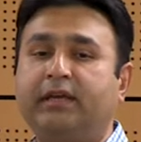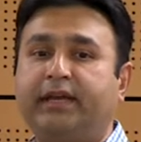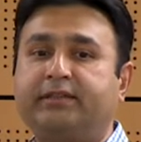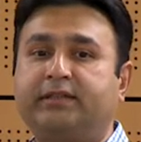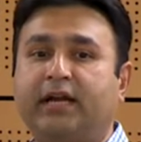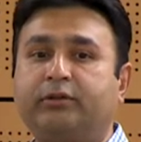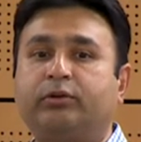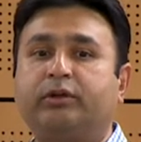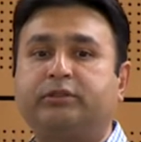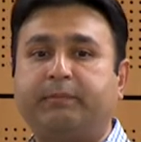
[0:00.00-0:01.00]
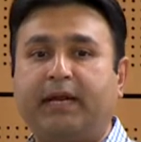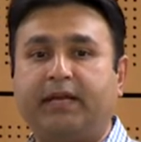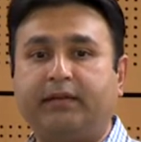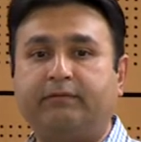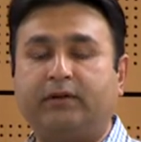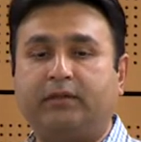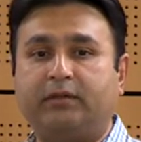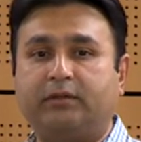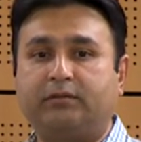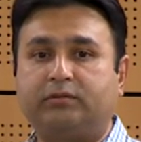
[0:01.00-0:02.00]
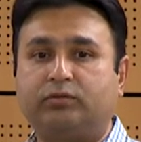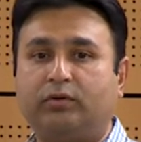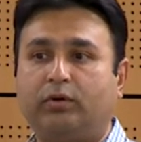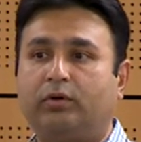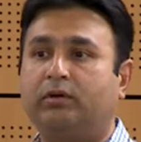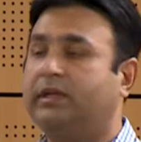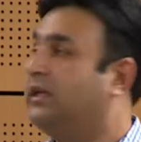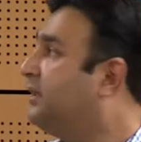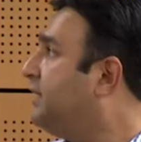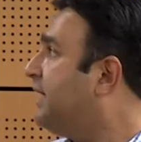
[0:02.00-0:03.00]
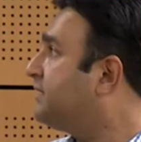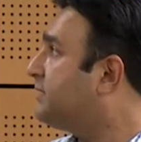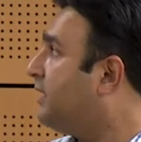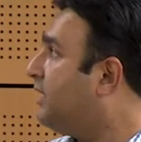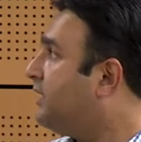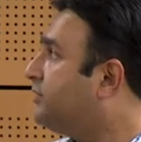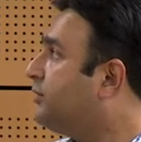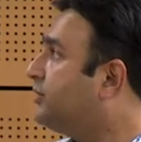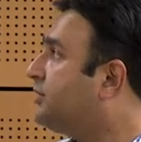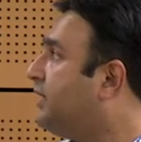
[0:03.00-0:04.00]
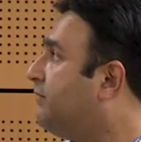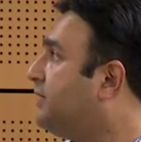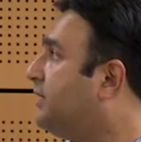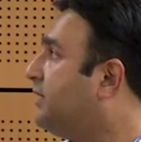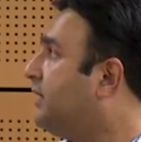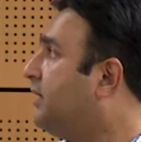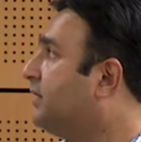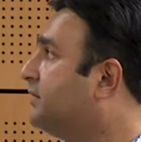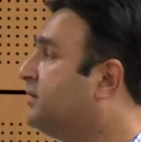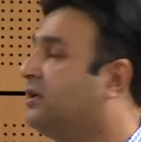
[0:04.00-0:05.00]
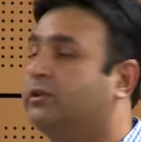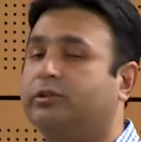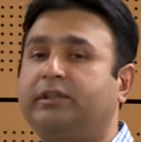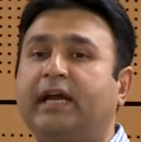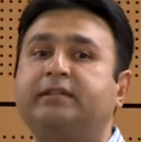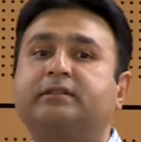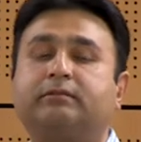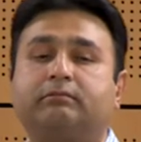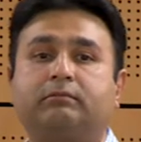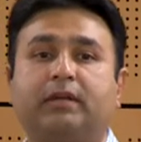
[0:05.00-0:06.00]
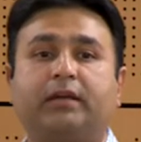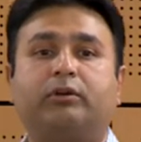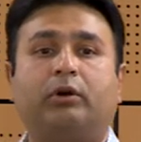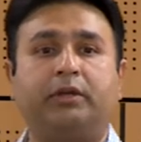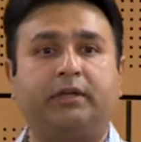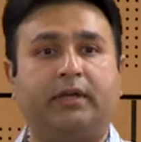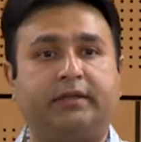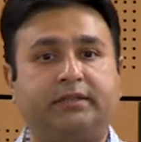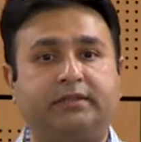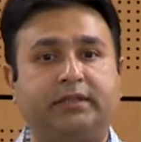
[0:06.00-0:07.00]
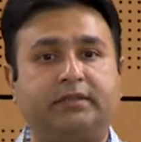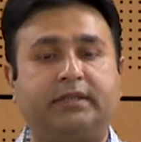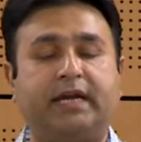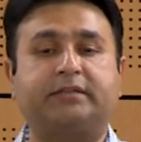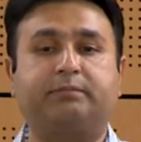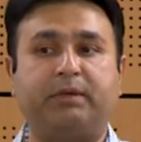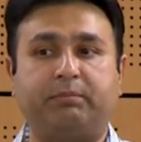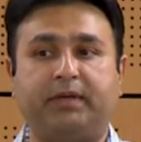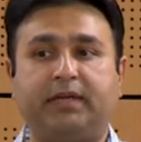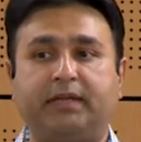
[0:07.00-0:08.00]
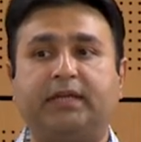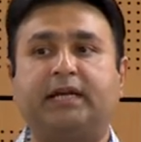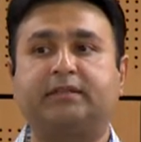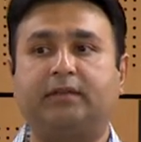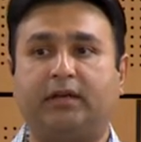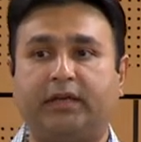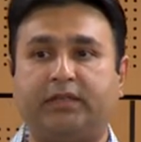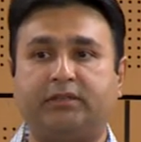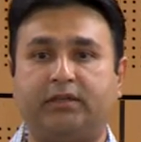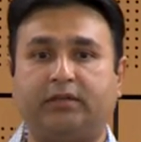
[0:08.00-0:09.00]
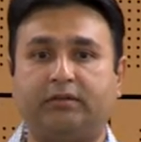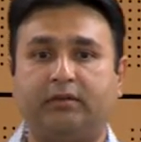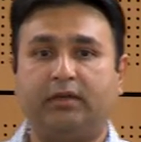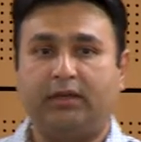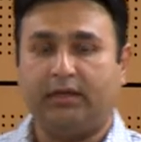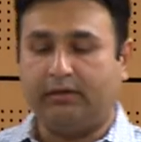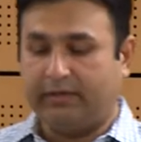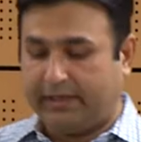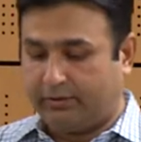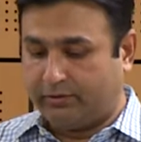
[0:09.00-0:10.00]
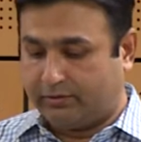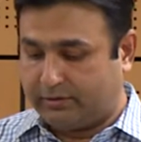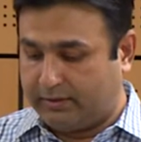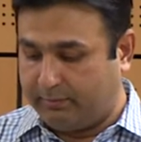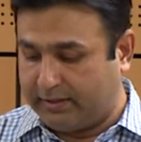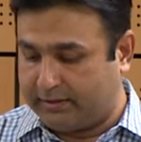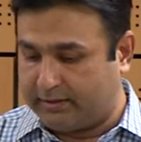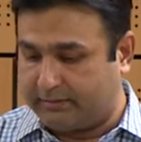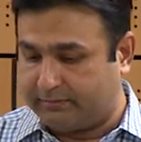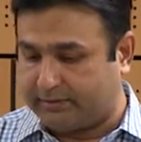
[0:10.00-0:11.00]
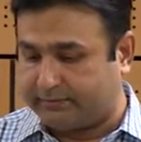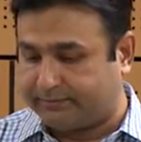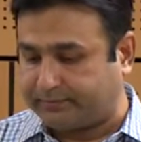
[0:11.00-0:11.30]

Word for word: it's not going to expand any further. So that scar is going to stay within the lung. So that's like chronic lung disease, that's BPD, that's lung injury in like, you know, simple terms.